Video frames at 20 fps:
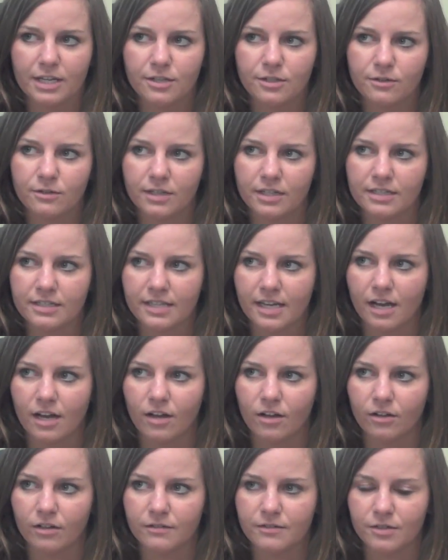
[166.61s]
you can
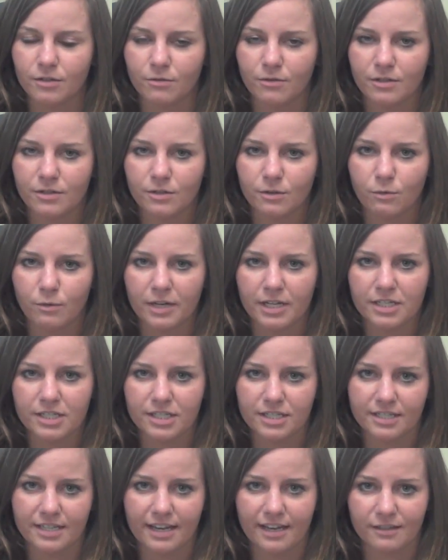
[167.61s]
tell if someone is a witch
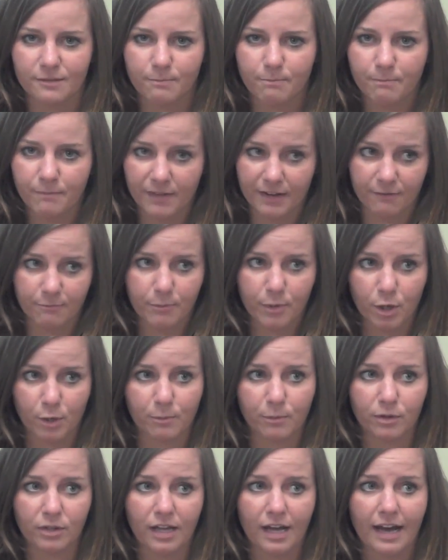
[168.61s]
is they have, they have
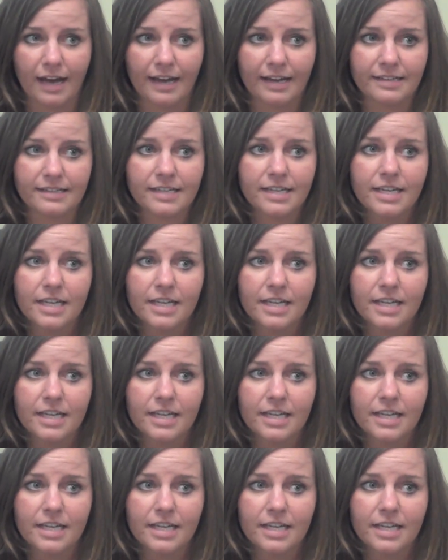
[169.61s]
purple eyes.